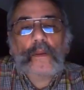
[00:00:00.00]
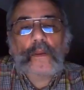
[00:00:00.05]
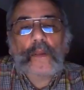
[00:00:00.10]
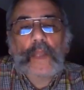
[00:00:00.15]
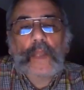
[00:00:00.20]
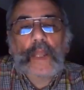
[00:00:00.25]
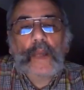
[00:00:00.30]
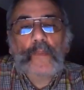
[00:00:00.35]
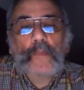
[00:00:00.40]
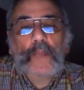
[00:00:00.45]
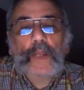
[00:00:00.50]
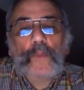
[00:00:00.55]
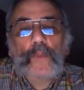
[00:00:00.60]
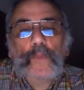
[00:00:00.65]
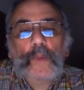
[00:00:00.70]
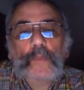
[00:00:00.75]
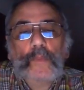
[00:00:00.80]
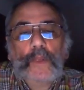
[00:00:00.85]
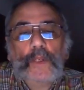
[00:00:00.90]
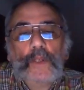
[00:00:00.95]
How many
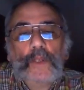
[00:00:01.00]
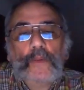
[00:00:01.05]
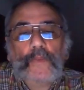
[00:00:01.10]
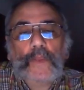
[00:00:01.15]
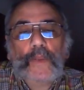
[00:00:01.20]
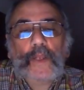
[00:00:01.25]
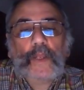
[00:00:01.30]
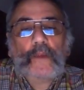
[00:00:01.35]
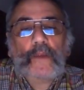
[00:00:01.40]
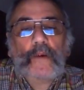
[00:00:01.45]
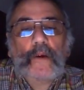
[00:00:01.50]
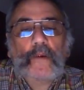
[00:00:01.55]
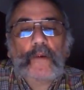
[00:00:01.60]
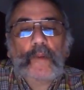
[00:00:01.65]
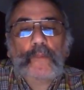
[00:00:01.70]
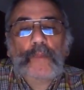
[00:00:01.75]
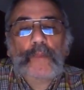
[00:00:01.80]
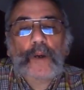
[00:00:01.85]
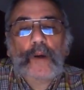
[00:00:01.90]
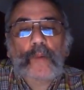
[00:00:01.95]
women do you think there are
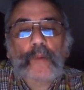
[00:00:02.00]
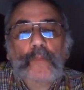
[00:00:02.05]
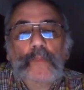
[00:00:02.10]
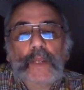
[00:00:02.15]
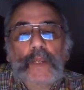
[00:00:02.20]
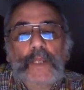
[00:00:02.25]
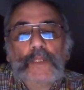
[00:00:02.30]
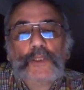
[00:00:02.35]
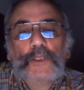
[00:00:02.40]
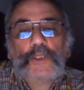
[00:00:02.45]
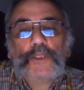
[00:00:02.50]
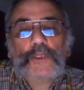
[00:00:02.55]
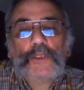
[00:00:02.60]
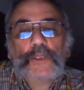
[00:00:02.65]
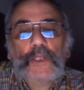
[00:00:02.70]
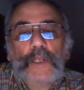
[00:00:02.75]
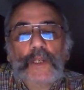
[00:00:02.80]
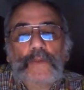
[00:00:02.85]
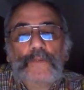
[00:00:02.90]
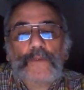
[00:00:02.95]
in Palm Beach,
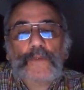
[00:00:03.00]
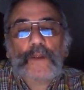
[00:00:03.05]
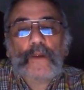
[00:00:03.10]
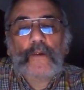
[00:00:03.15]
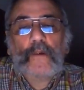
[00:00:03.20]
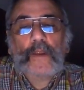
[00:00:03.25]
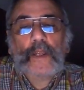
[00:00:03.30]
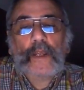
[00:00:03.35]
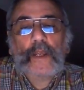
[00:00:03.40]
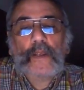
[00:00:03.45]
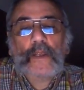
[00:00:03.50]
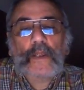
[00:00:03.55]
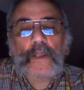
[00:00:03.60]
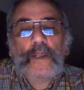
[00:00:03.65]
in Florida,